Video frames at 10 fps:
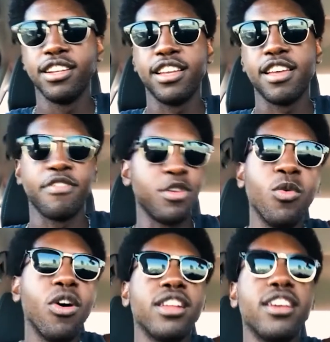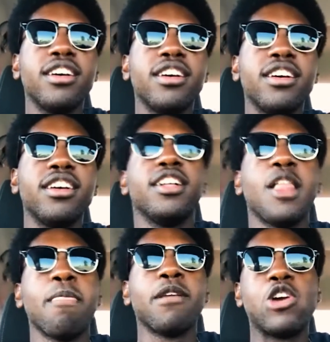If you want to
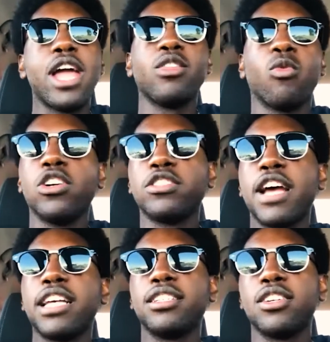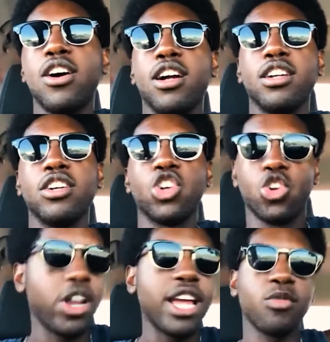create the world's fastest car,
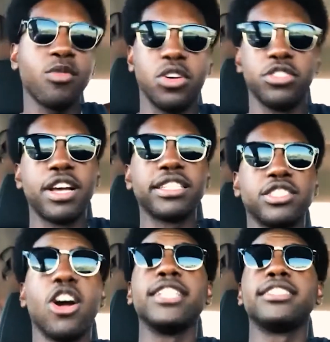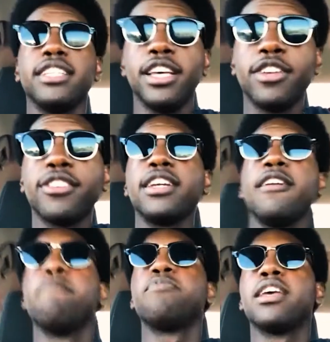create the world's fastest car. It's literally
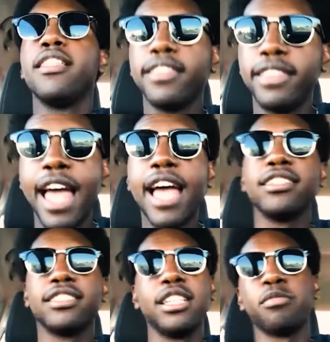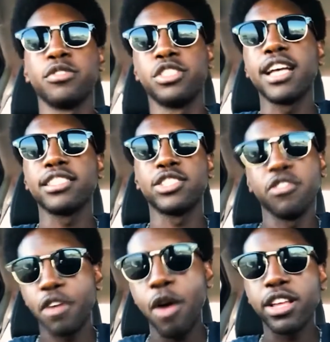that simple, Jack. So if
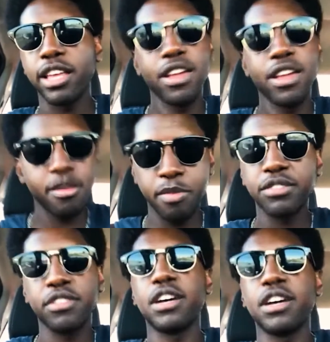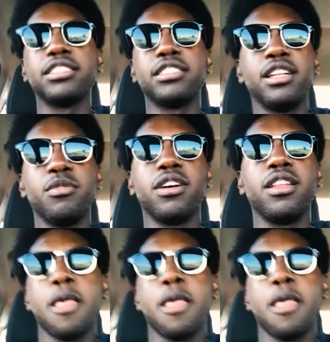I were to give any piece of advice to anyone,